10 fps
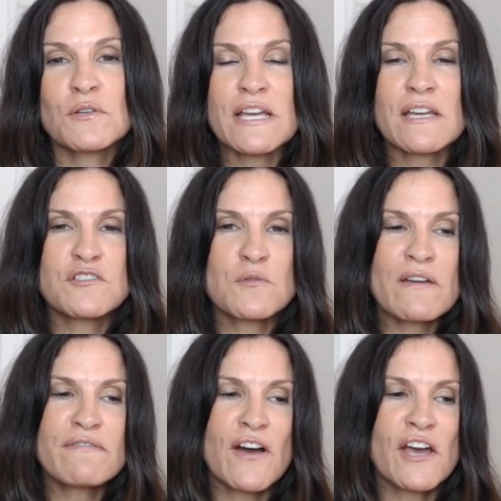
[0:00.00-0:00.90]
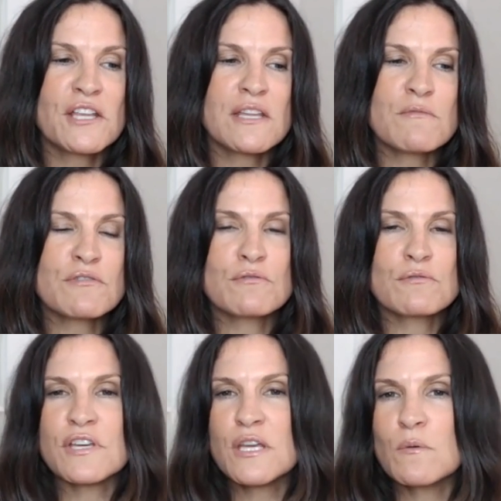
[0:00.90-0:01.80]
Like, do I find them through
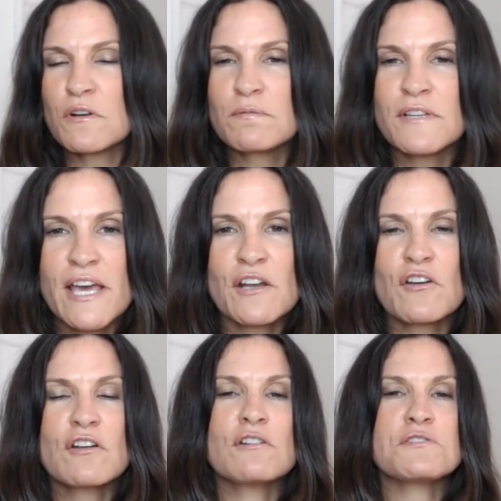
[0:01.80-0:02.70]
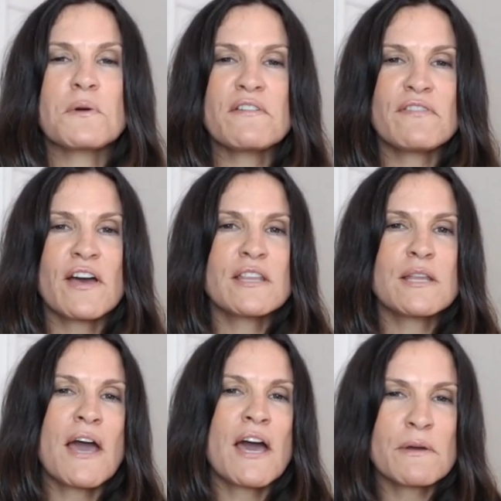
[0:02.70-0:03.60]
the keyword planner, or do I find
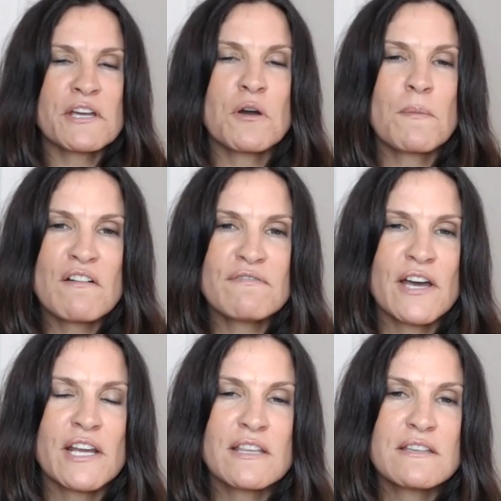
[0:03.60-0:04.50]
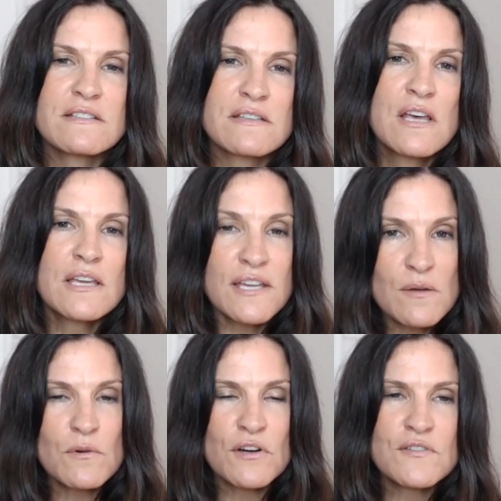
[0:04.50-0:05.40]
them, how do I go about finding these
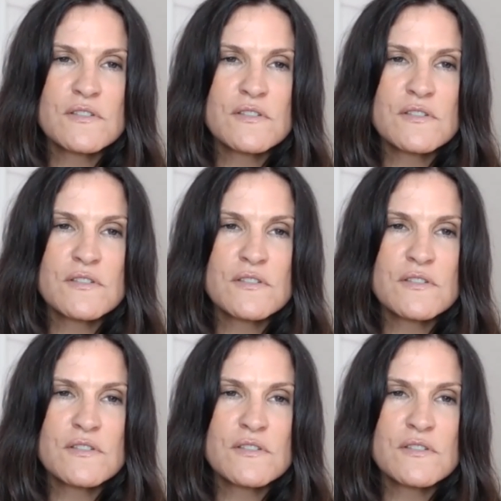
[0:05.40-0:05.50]
keywords?